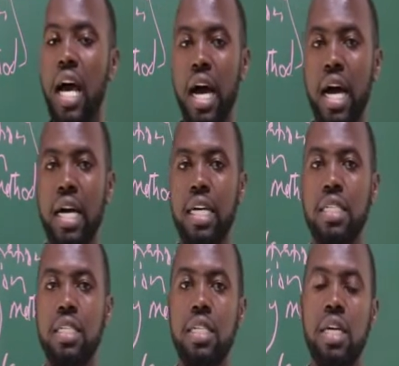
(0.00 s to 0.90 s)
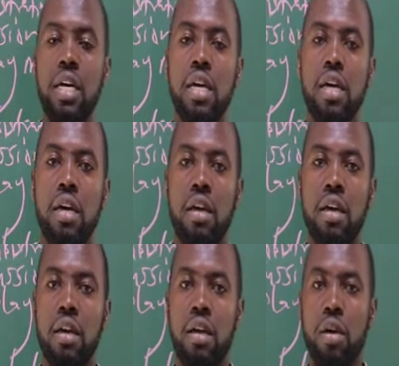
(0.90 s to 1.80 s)
and
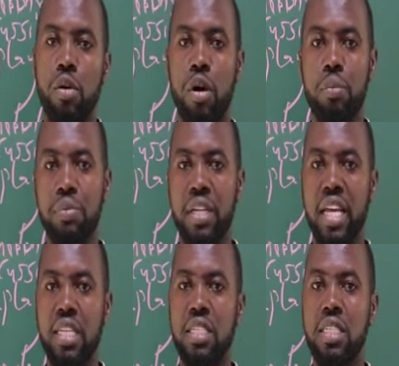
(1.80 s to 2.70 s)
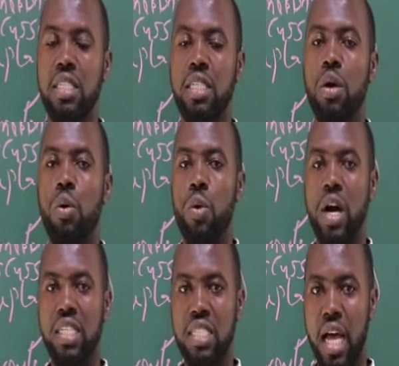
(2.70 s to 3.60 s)
competence
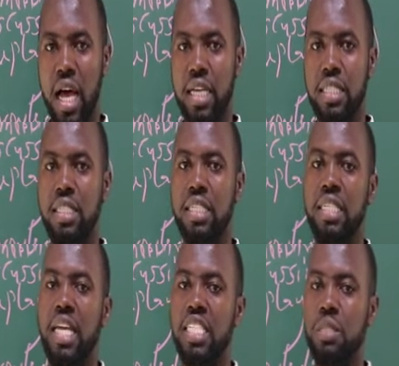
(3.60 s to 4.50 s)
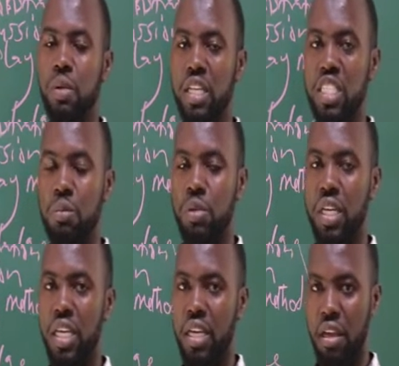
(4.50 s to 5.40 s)
one has in a
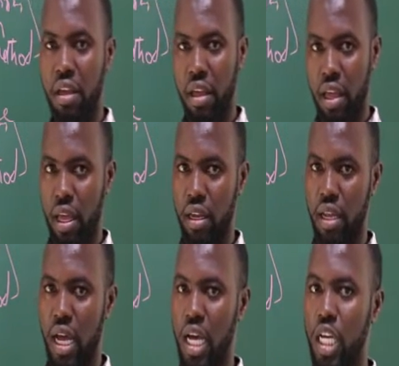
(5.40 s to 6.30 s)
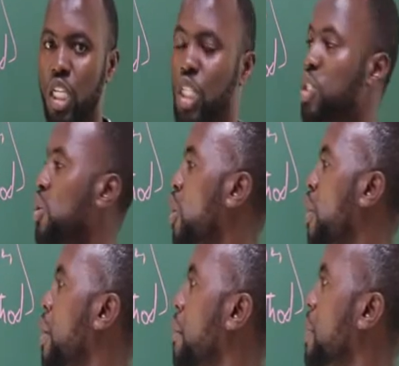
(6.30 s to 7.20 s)
specific area.
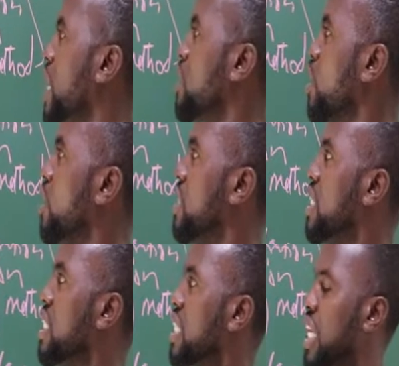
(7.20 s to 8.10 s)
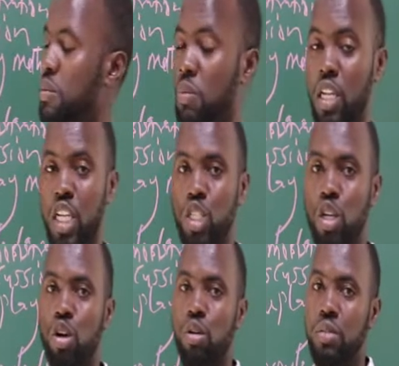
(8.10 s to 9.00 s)
So based on this
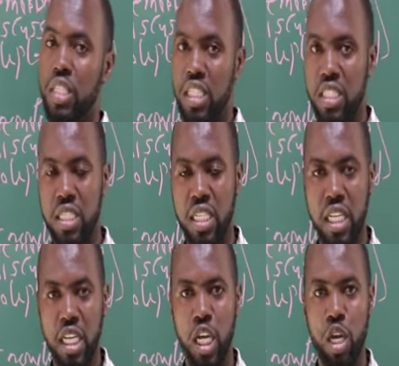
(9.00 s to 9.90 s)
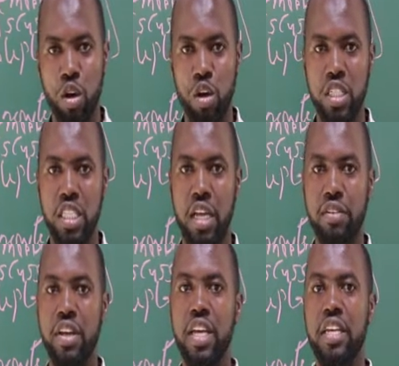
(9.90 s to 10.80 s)
explanation of these three
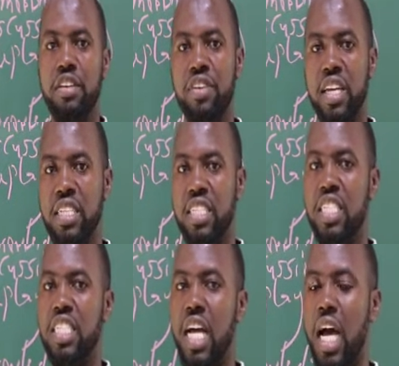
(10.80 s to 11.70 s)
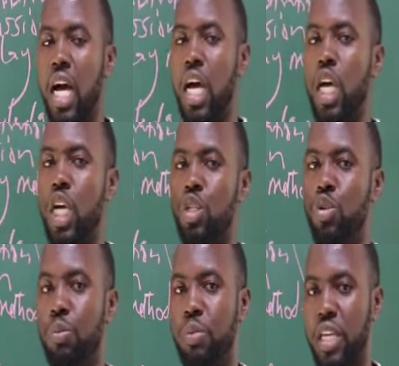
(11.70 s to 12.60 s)
concepts, if a teacher
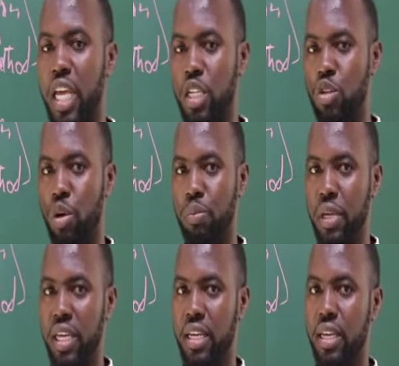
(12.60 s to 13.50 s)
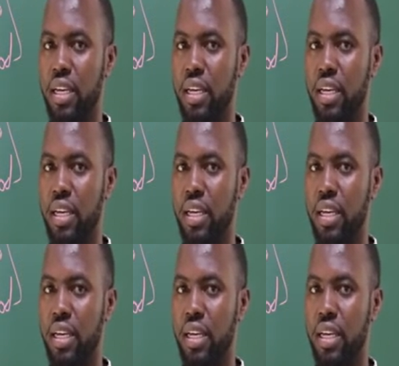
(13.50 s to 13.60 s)
to pick a topic